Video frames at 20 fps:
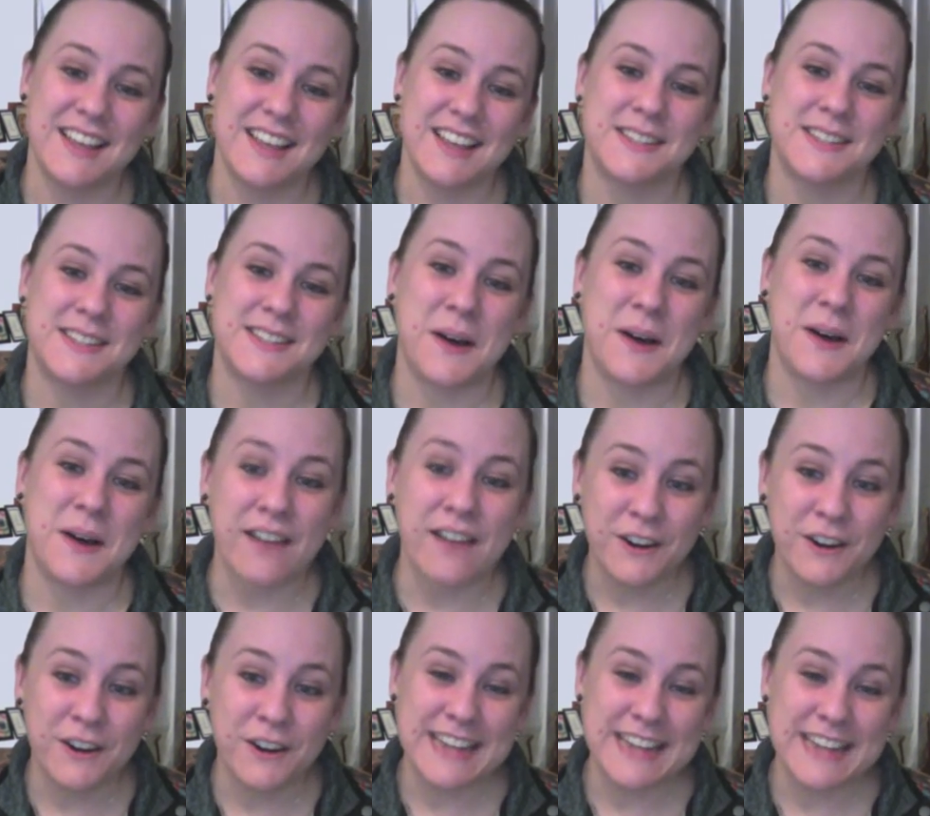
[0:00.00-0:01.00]
So have
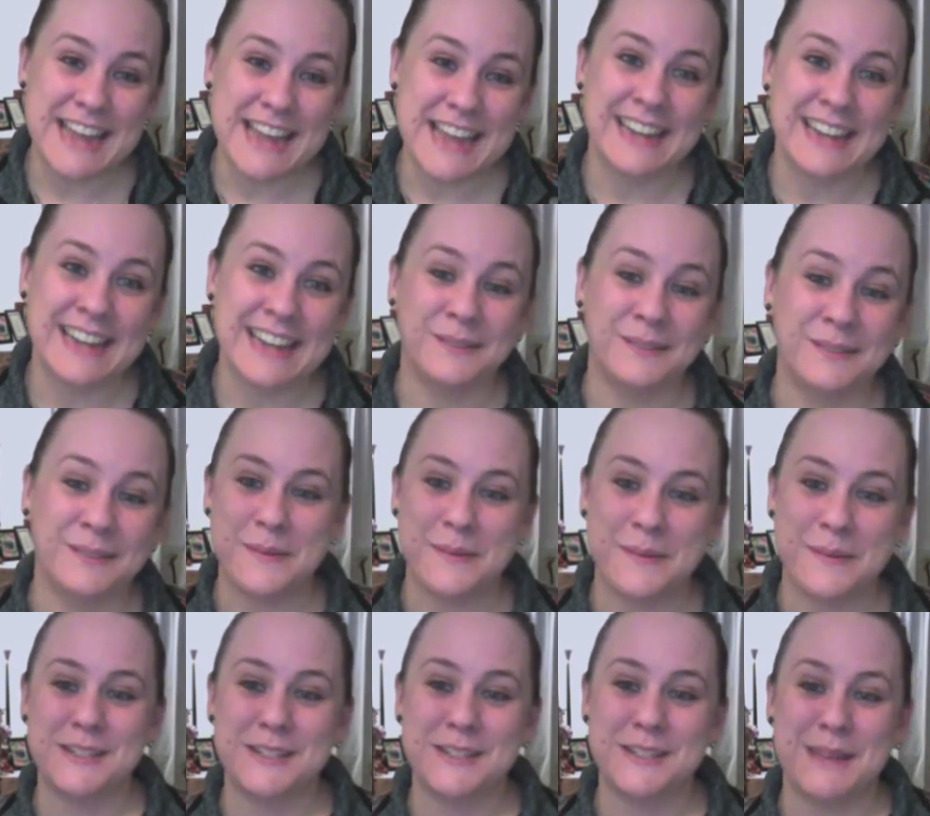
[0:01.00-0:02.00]
a great day.
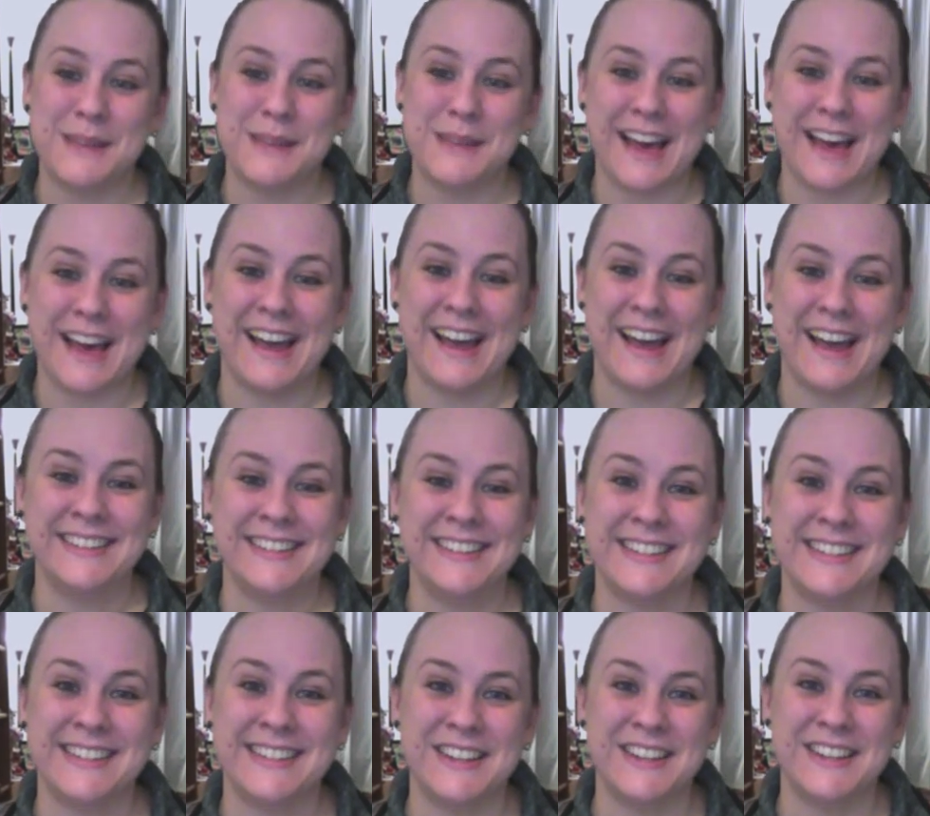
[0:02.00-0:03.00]
Remember to be
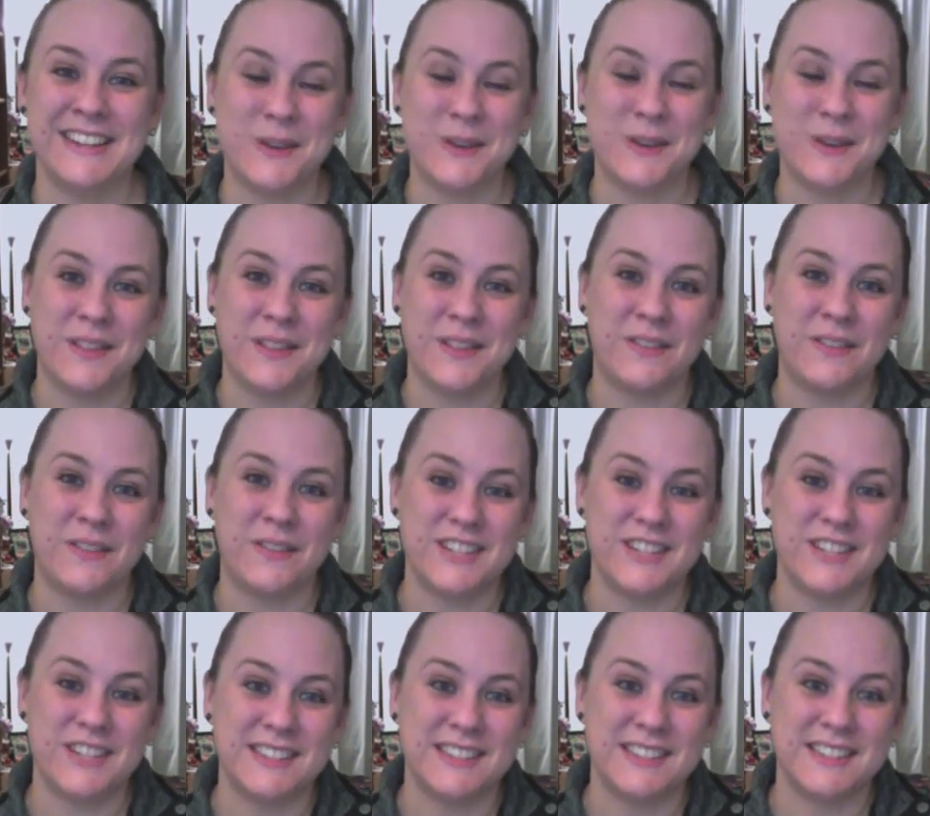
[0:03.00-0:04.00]
kind and show the love of
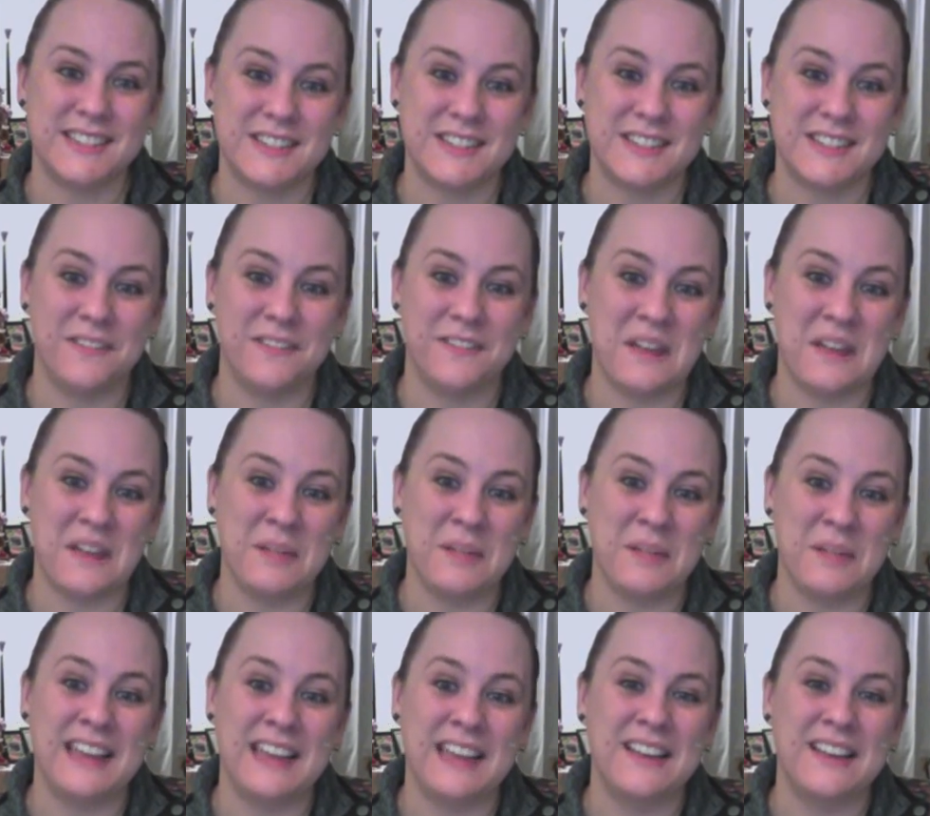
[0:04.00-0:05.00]
Jesus to your
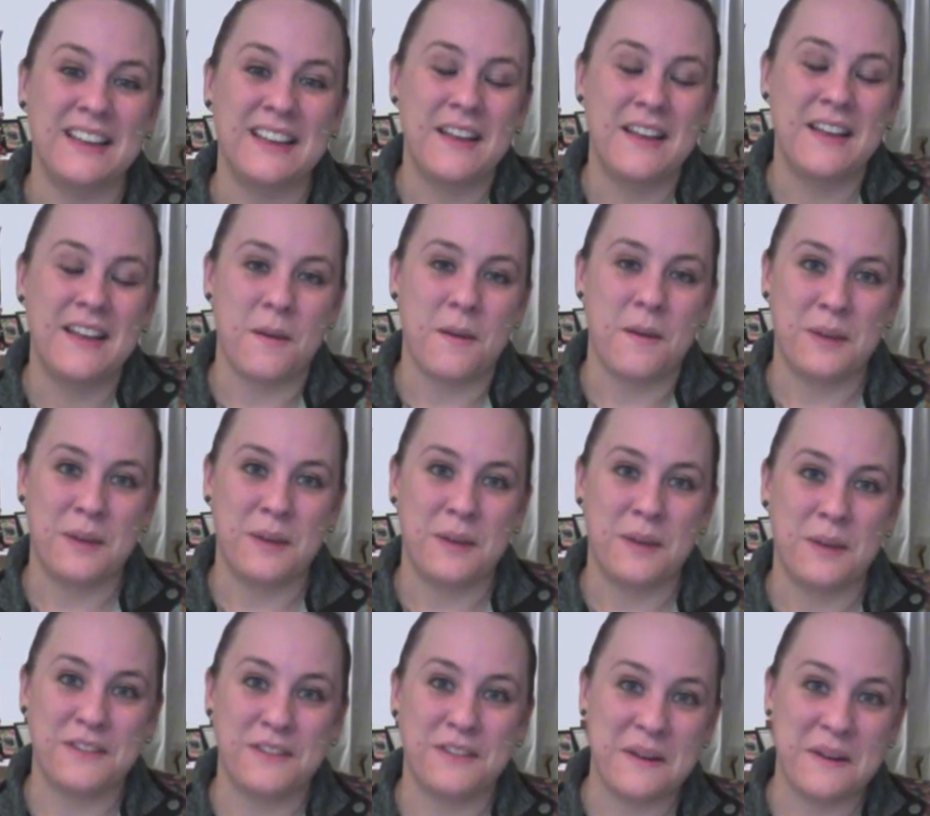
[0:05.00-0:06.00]
family. I'm
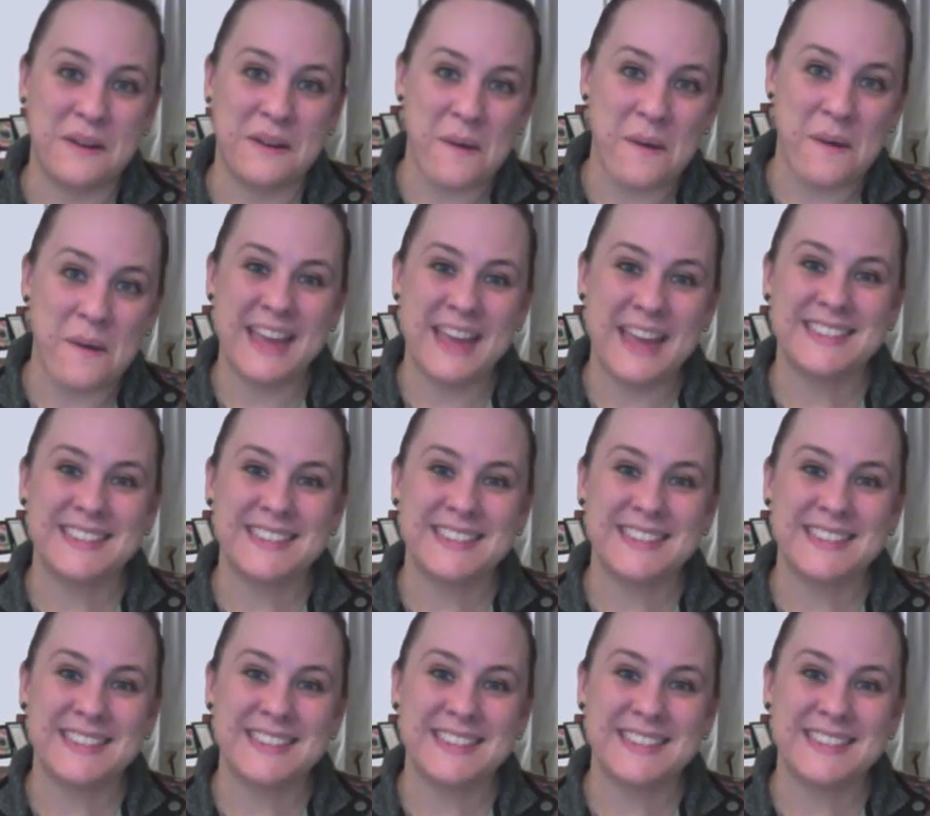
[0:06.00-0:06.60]
praying for you always,